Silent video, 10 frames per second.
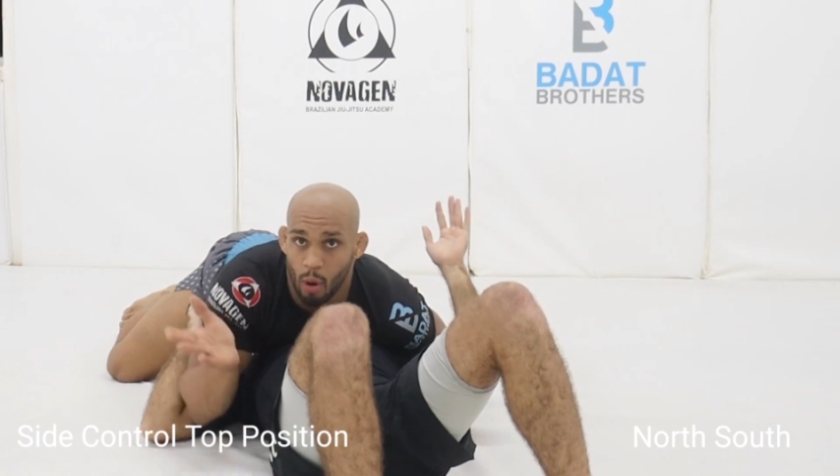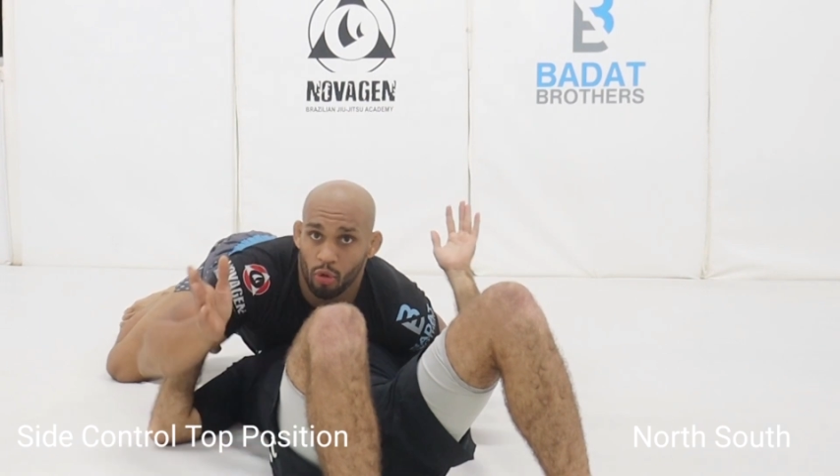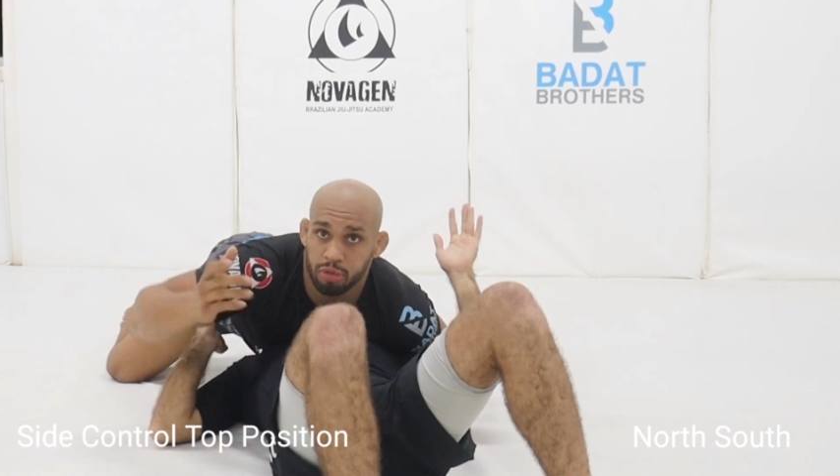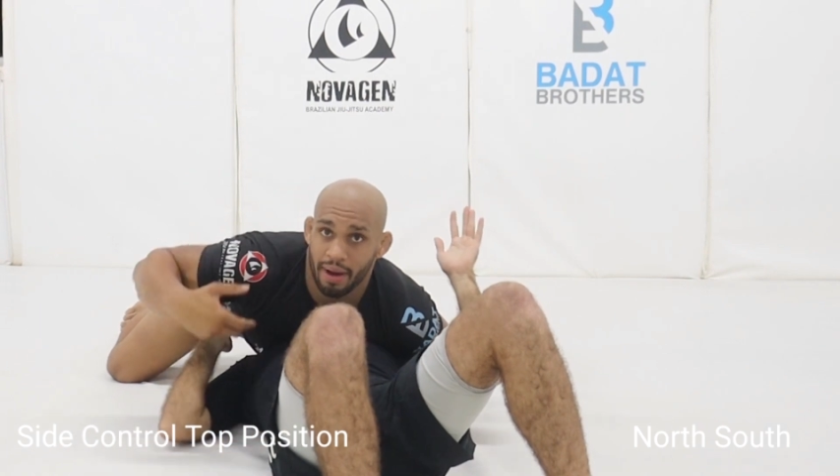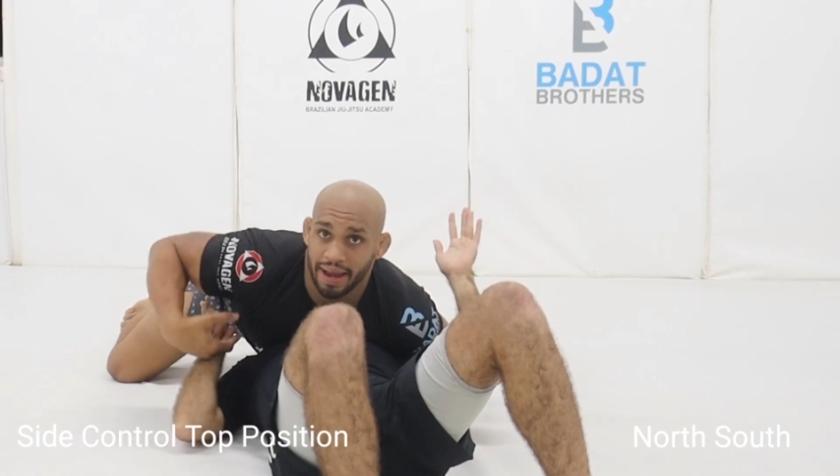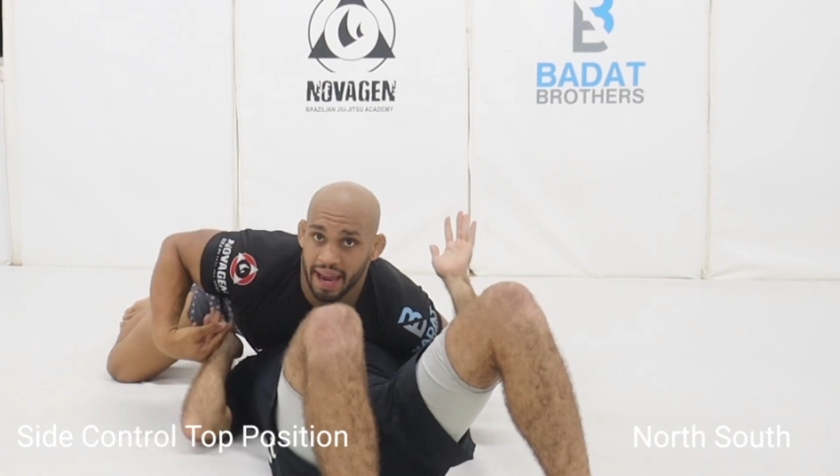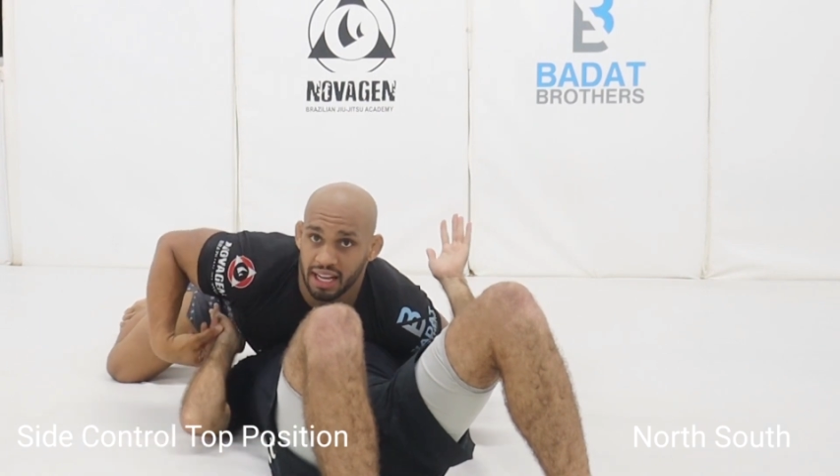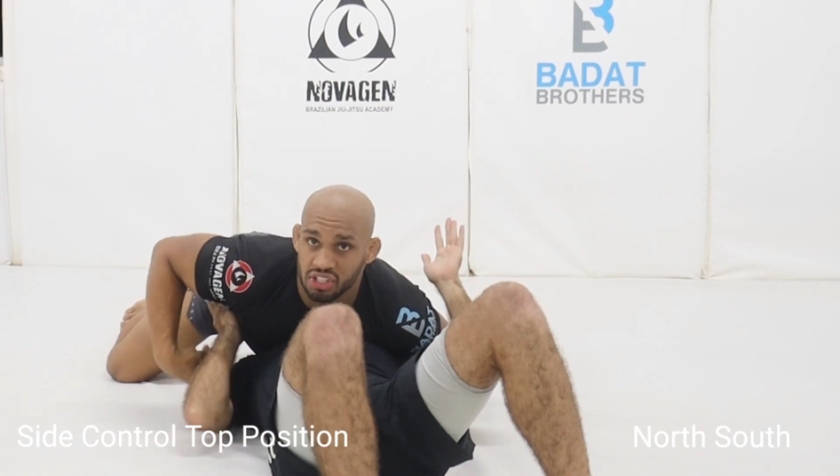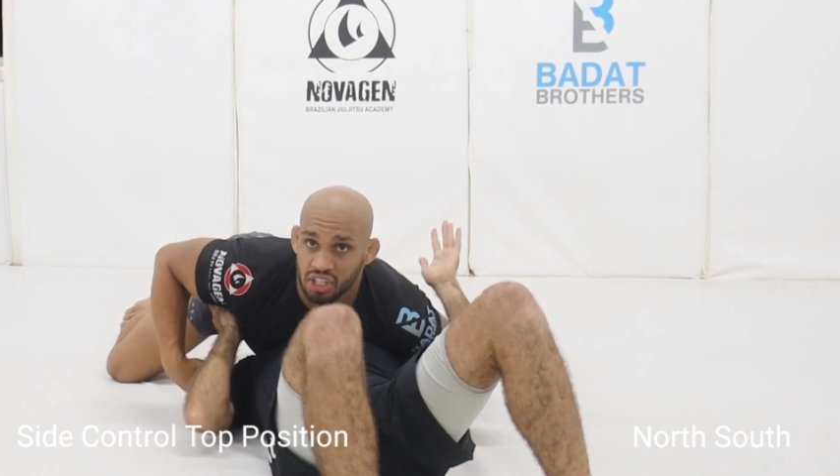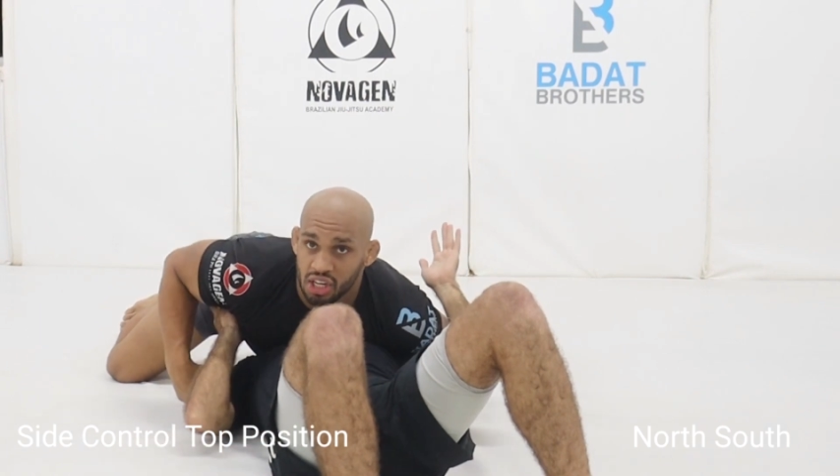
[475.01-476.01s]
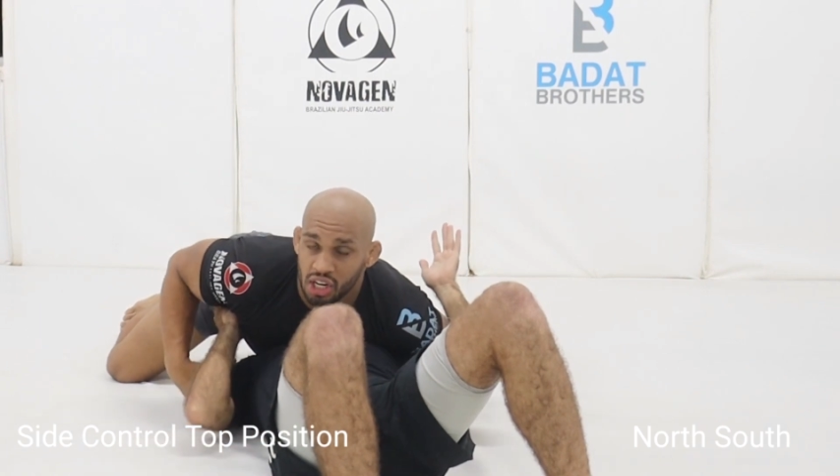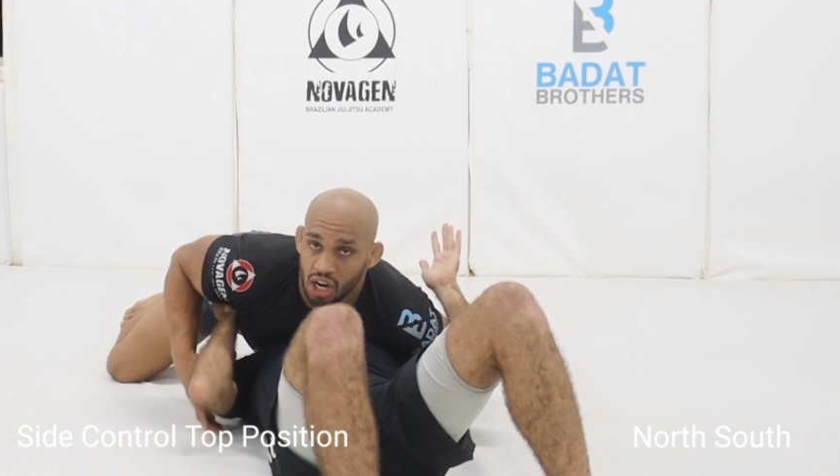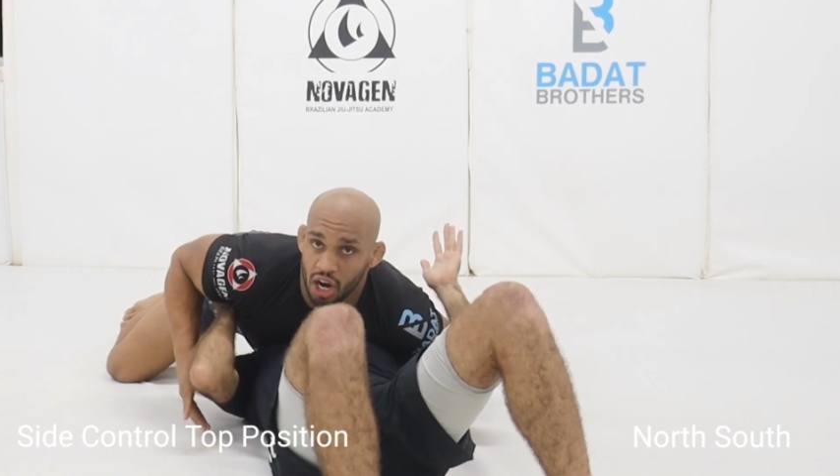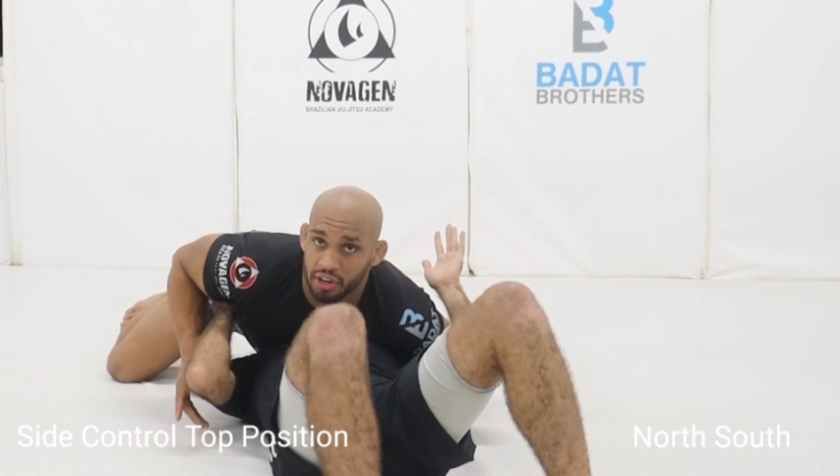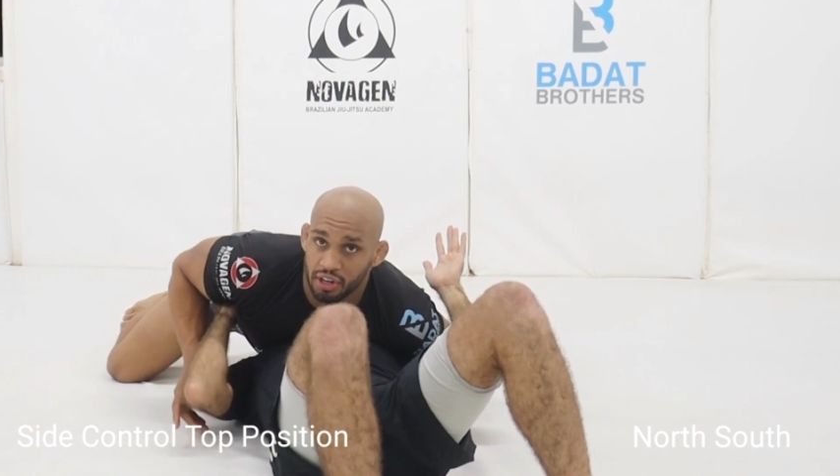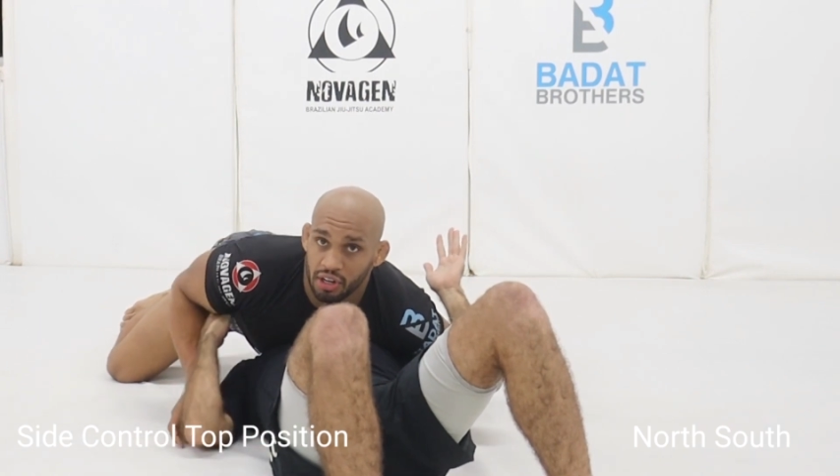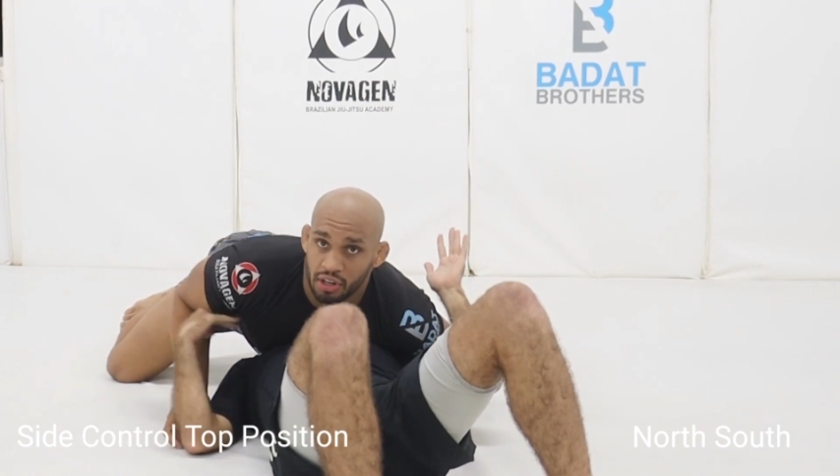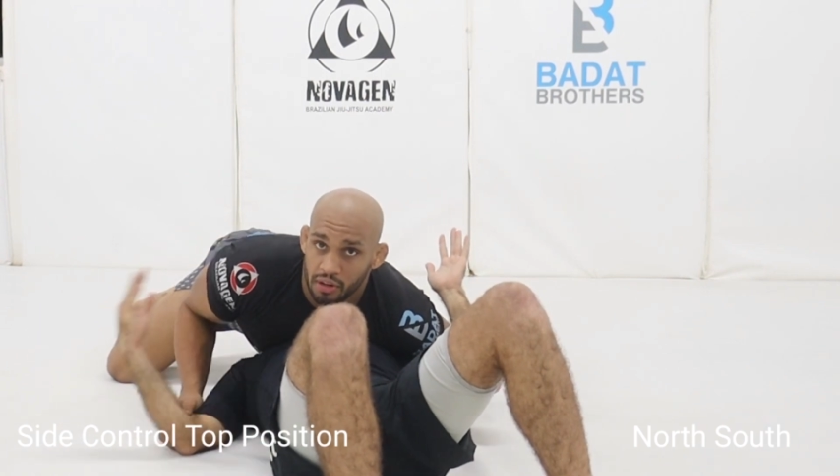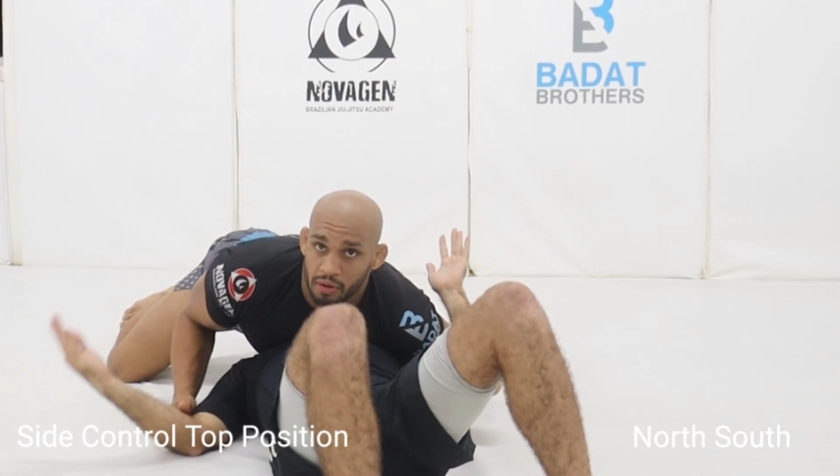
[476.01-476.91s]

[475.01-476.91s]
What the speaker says: both my hands under